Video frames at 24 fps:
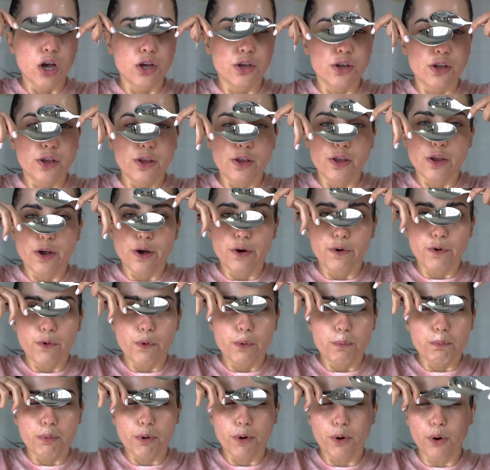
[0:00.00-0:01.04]

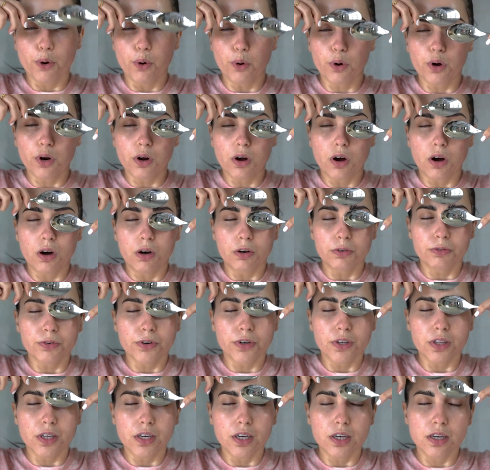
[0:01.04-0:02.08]
no protocol
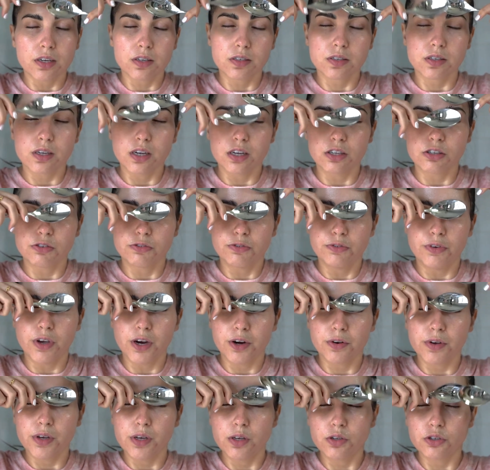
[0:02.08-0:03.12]
for this. It's
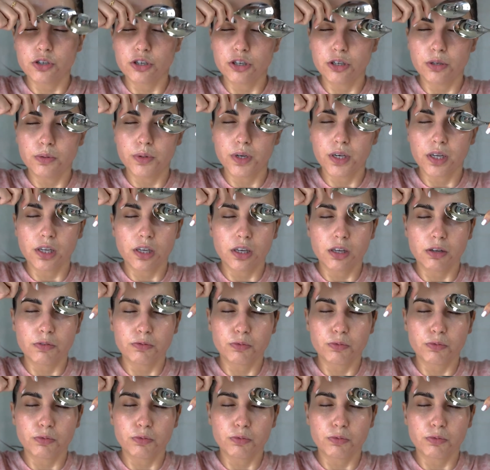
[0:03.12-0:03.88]
very intuitive,